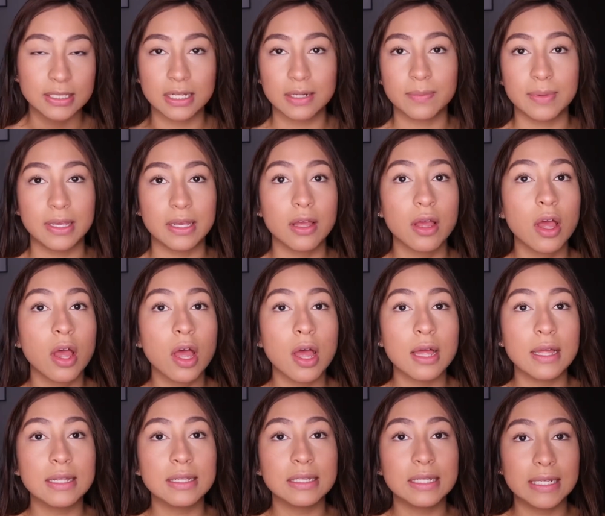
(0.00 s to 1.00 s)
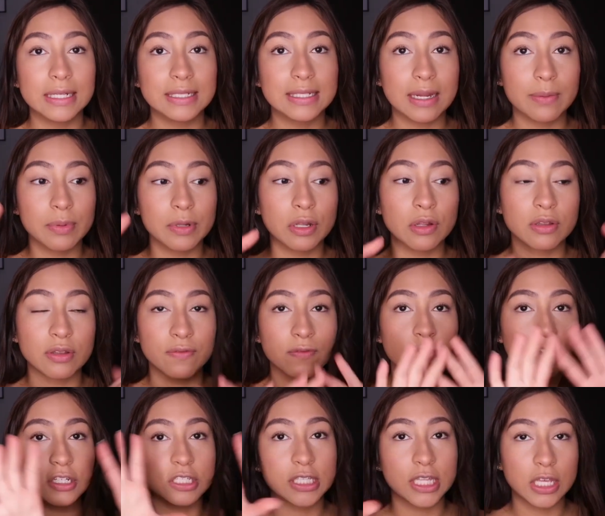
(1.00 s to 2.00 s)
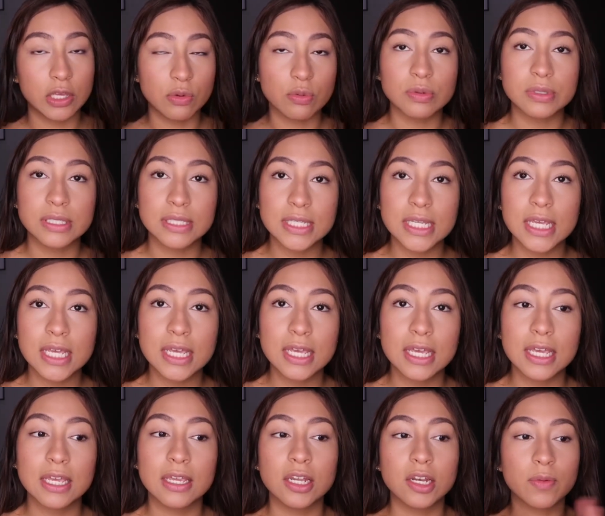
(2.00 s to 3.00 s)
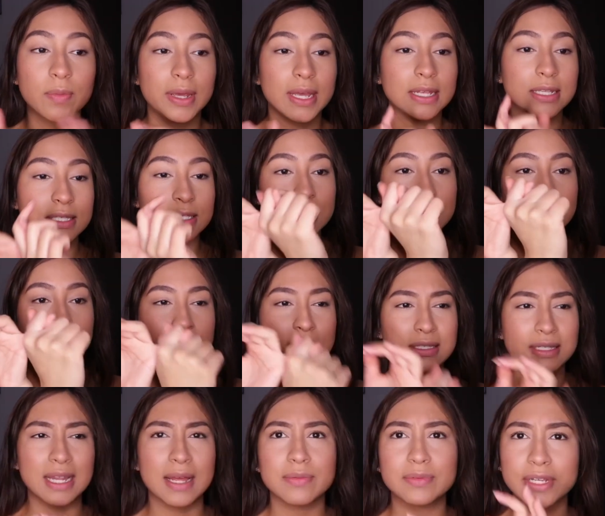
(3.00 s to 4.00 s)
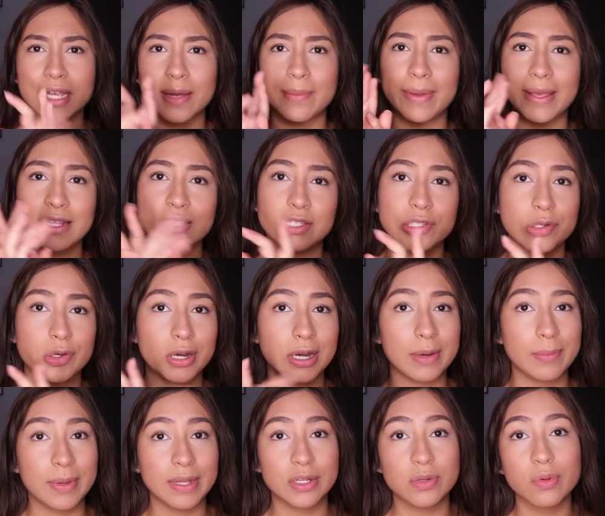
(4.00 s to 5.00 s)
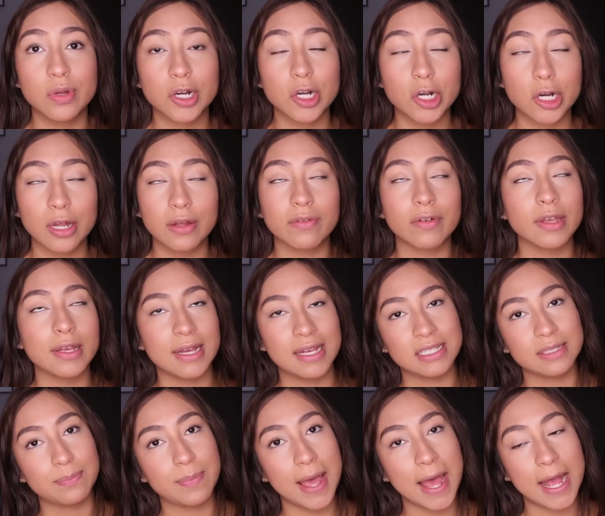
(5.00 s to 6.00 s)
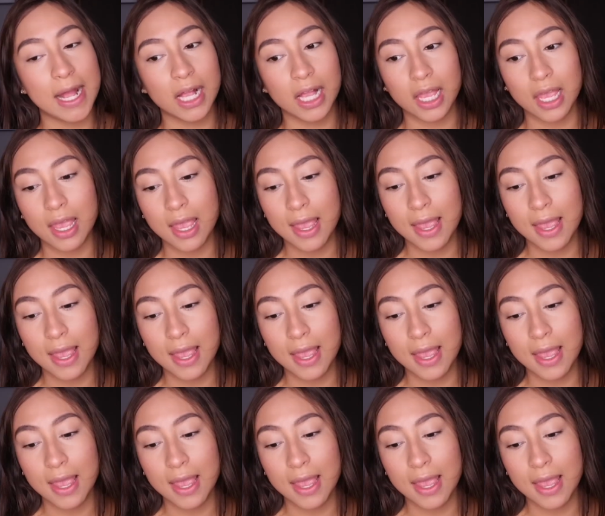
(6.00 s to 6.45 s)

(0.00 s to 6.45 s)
It's gonna be linked down below, the first thing you see, you know, my Snapchat, my Instagram, my Twitter. I'll follow you guys back.